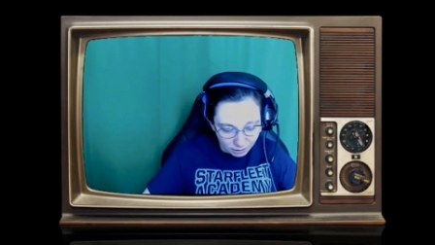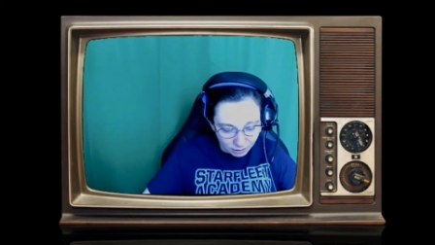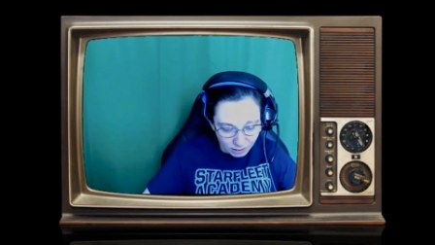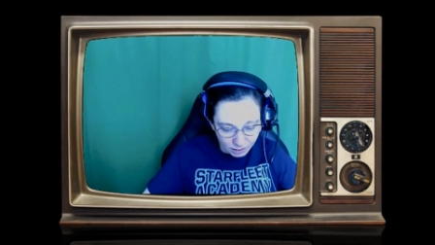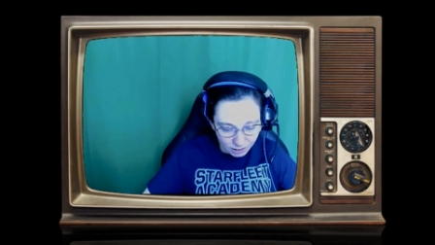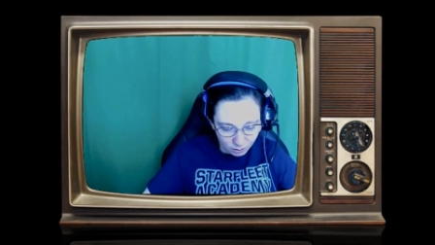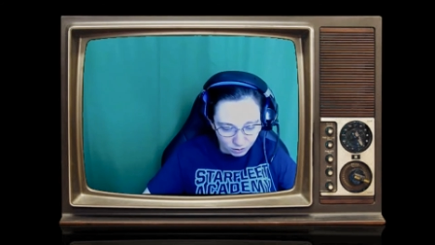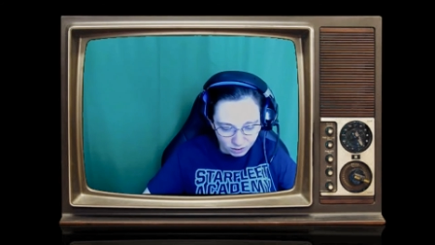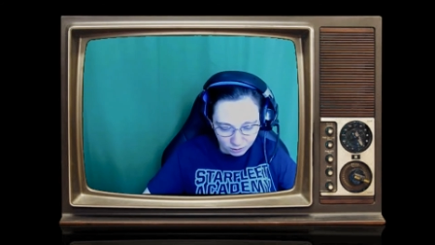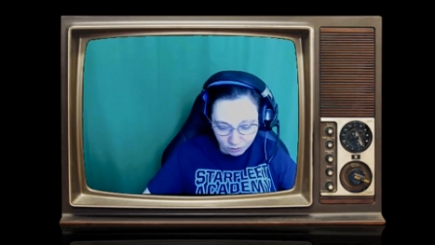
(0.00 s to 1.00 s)
Then there were
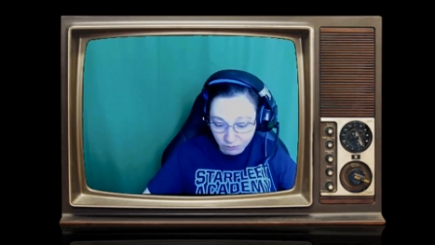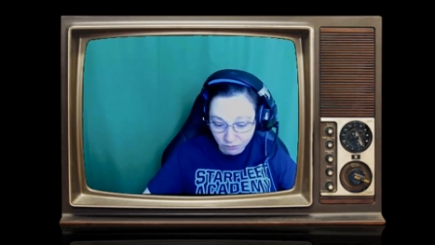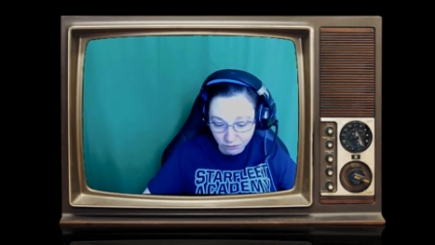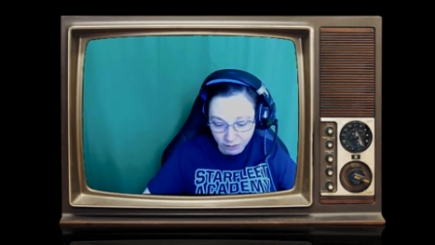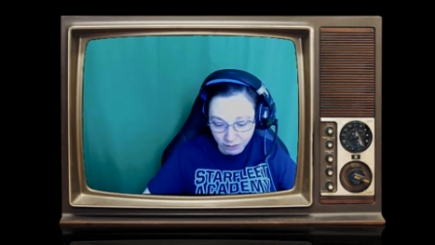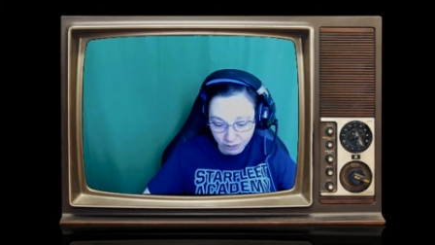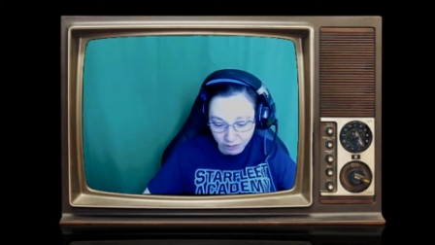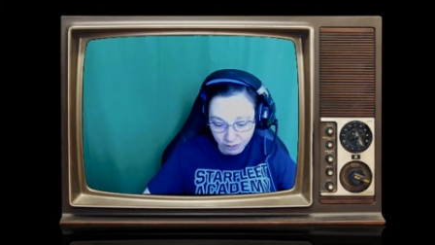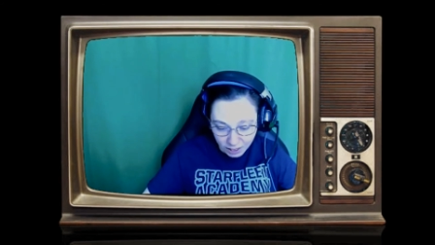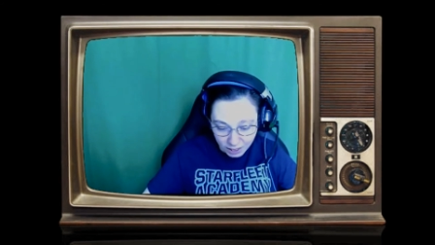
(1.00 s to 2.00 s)
different flavors
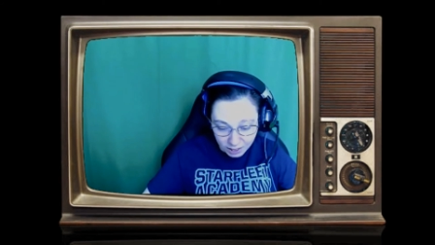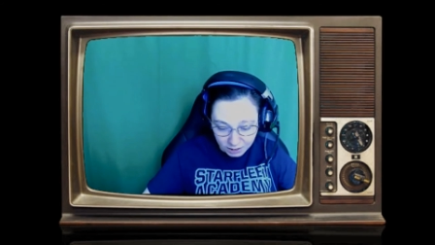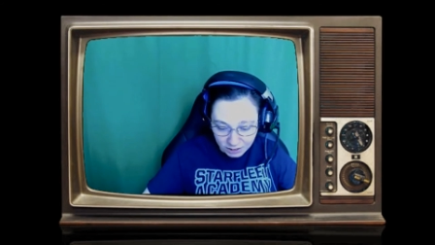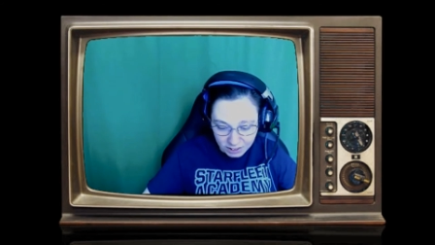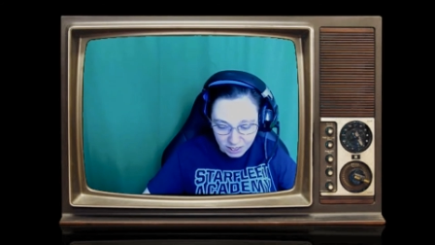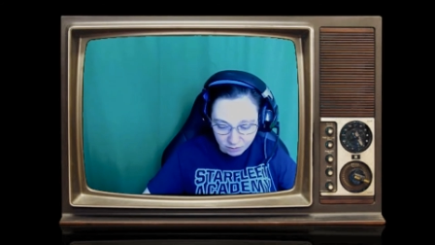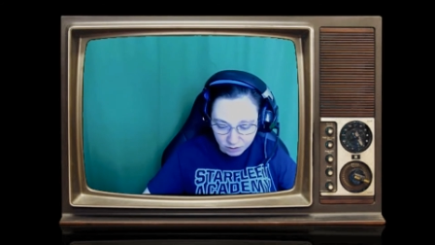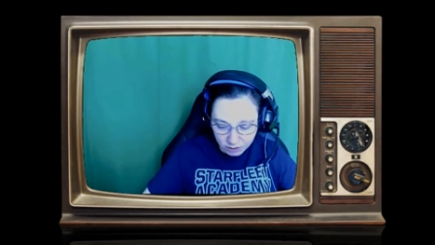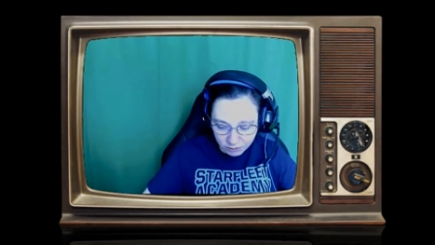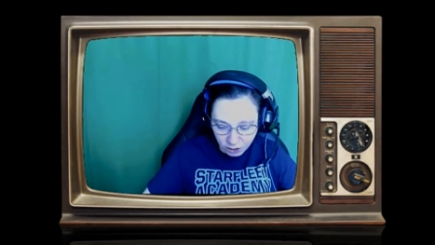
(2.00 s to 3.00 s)
she'd never
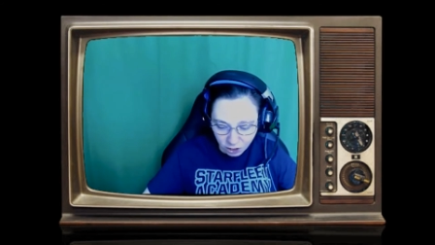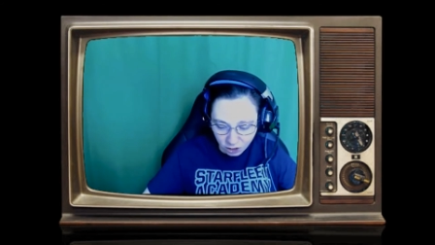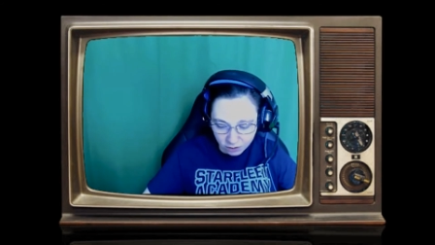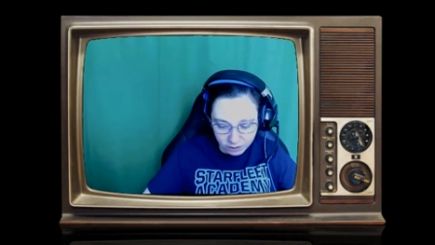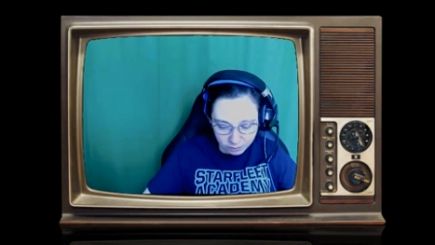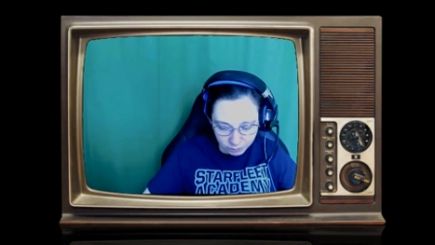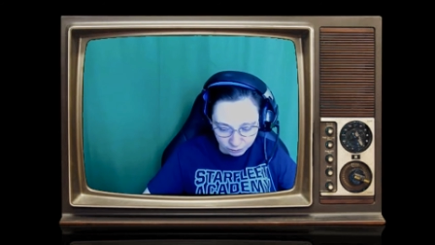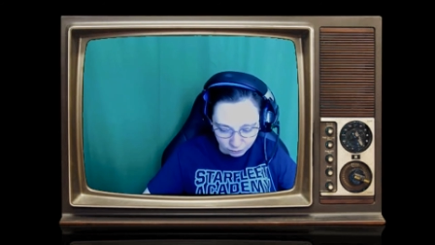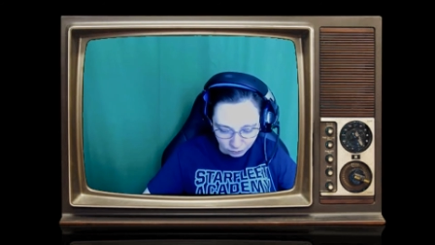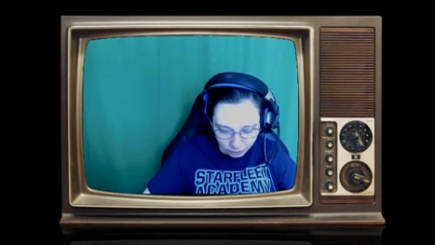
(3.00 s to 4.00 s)
even heard of
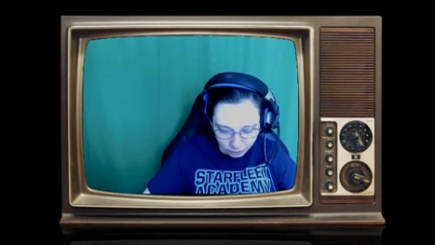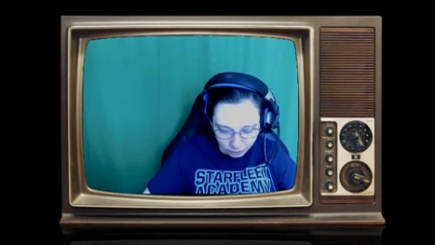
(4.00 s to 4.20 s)
before,